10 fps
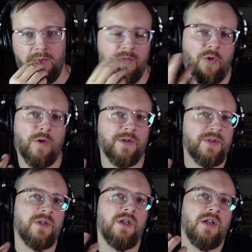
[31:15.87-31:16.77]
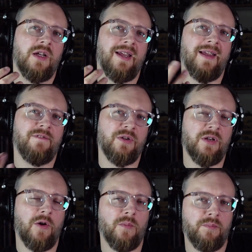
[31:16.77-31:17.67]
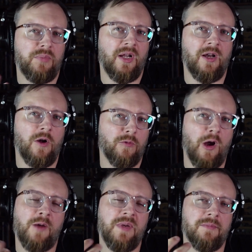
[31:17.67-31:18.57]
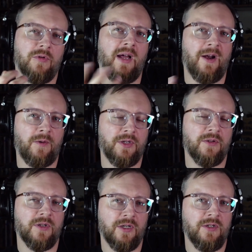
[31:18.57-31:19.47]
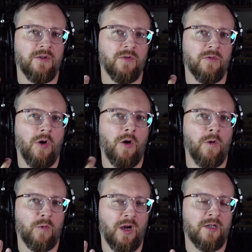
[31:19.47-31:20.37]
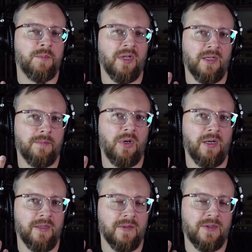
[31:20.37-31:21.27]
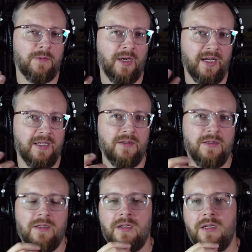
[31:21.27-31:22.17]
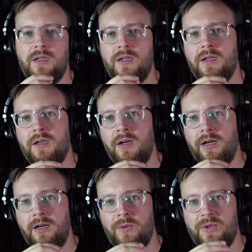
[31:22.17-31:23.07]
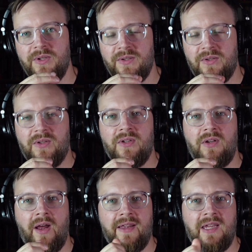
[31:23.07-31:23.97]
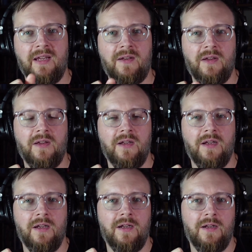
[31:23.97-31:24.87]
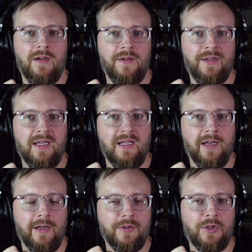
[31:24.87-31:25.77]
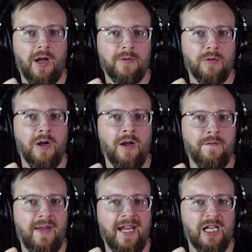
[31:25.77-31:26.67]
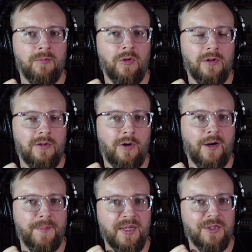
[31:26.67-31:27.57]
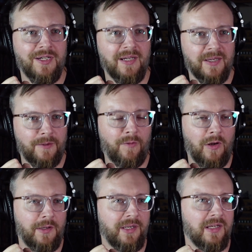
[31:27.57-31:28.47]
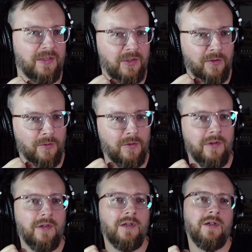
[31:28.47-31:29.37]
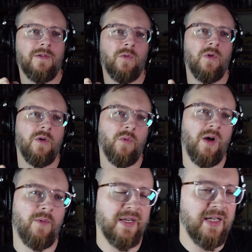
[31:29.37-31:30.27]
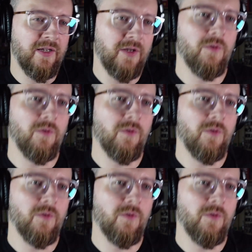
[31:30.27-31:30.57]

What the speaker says: Of course, if you don't play all rock people, how are you going to do all rock puns, right? Which is, I think, the genre of animal RPG has fallen into. Well, we need to do